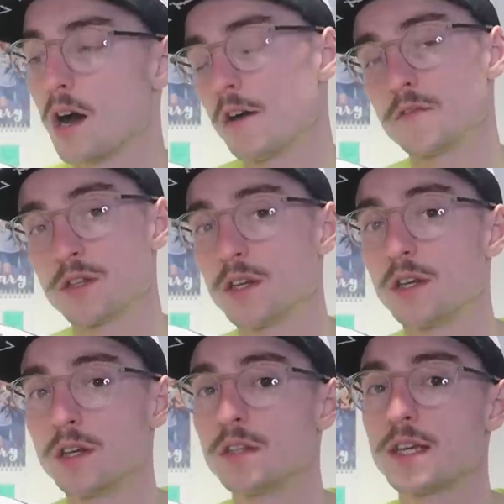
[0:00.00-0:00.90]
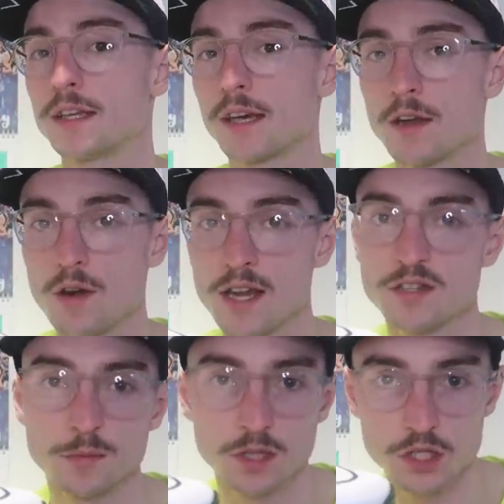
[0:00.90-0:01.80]
after the ten K
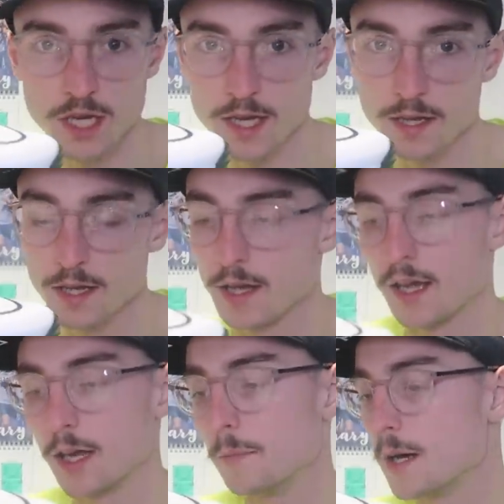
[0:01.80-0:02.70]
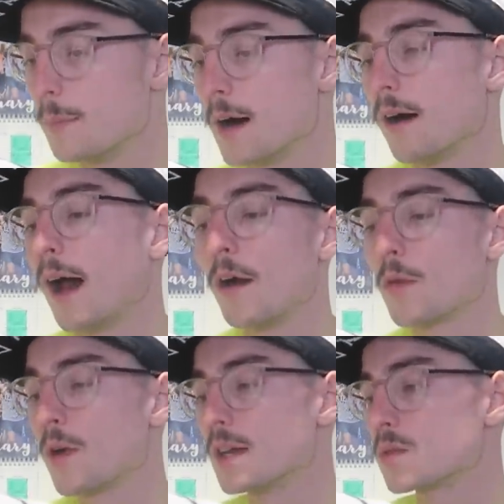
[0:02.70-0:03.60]
race. I'm going to share a little bit about how
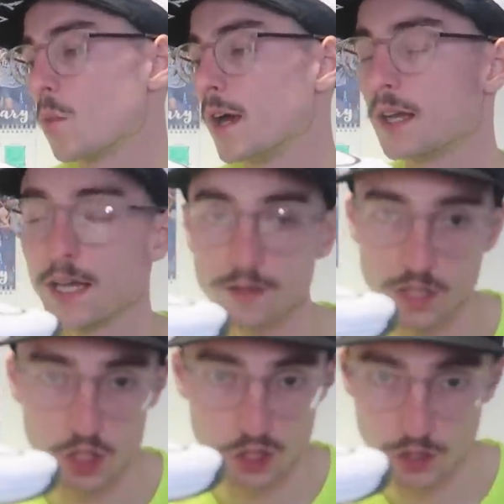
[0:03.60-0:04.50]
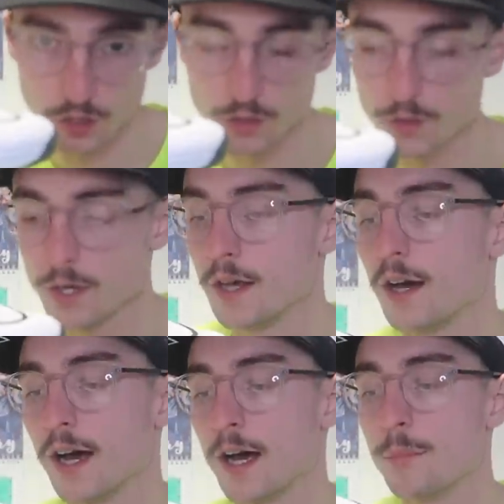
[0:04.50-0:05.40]
the race went in this shoe.
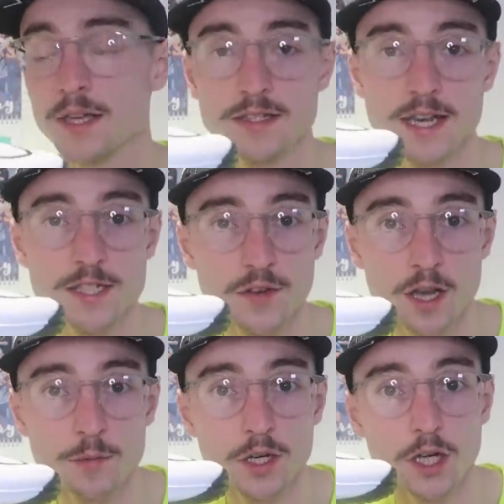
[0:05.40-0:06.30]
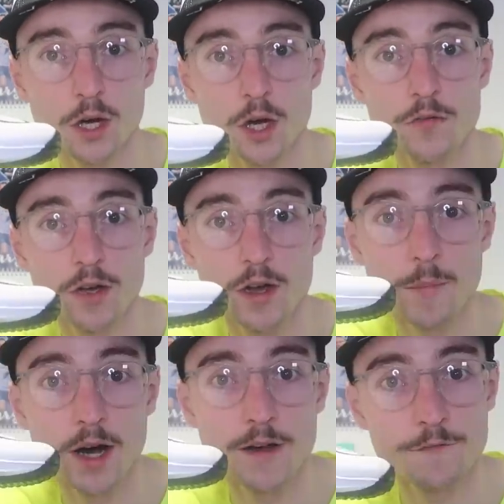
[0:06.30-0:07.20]
Um, but in today's video, I'm going to go over
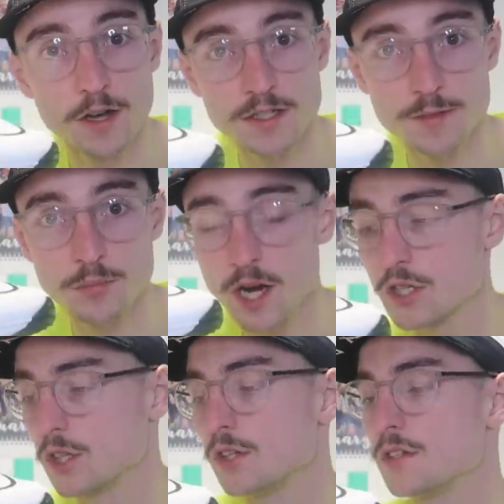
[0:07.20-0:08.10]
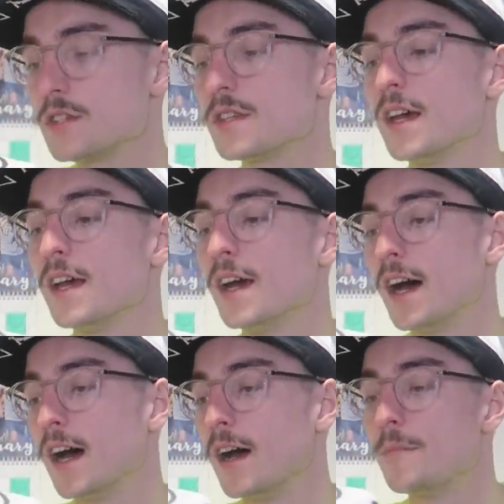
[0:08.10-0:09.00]
my first impressions,
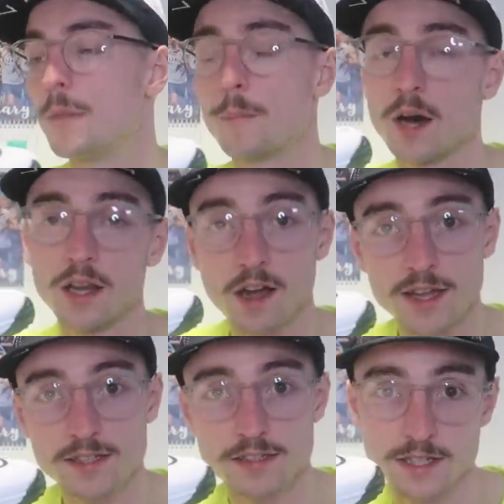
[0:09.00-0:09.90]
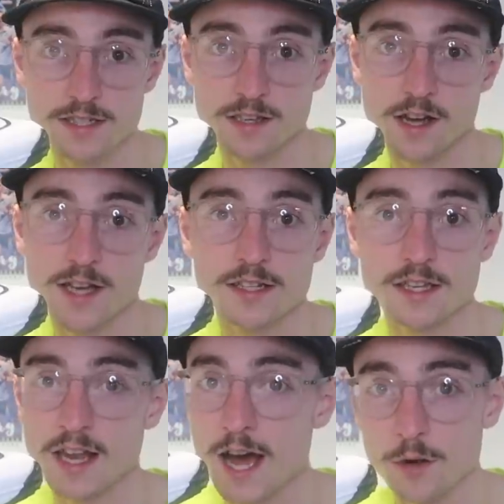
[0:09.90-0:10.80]
um, my likes and dislikes,
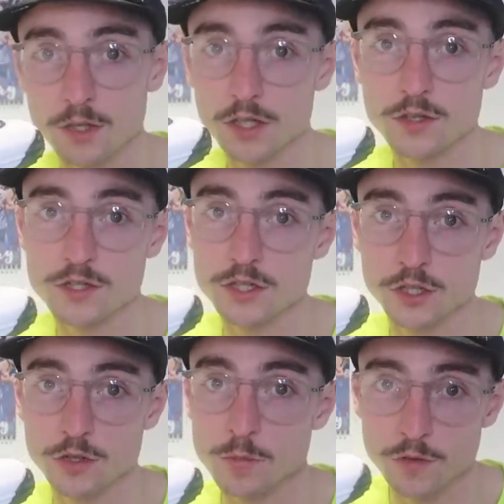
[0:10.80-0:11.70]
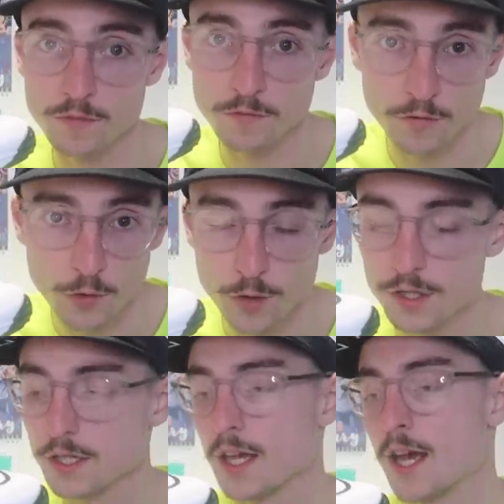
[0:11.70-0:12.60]
and how I'm going to use this shoe moving
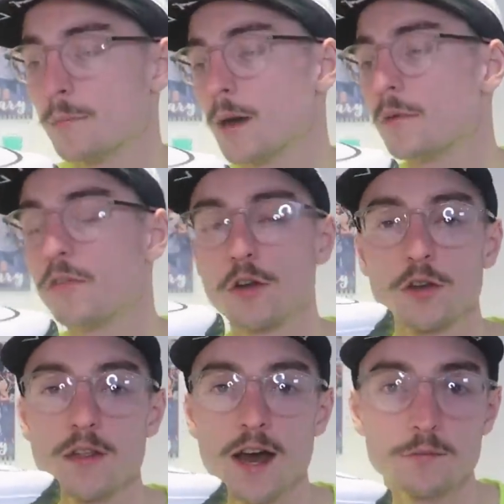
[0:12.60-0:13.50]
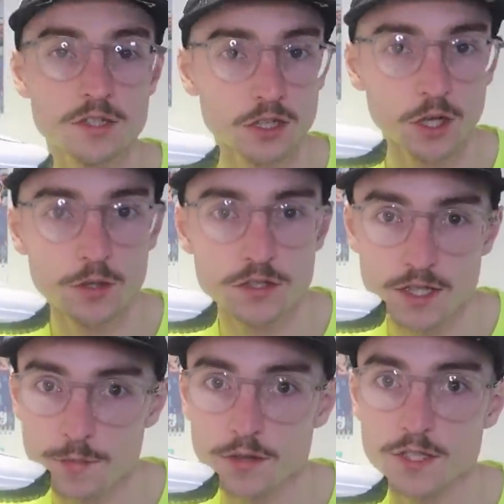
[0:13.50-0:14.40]
forward. But before I do that, I'm just going to go into
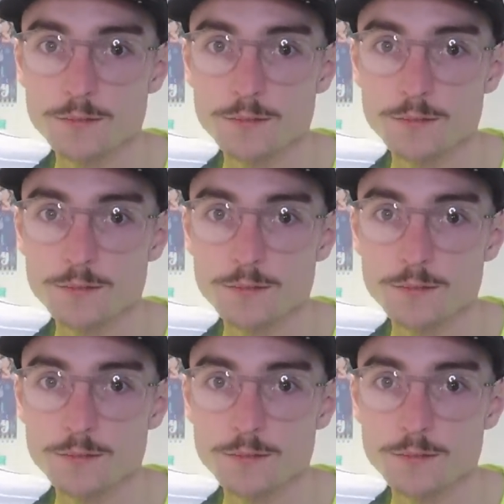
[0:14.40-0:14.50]
some of the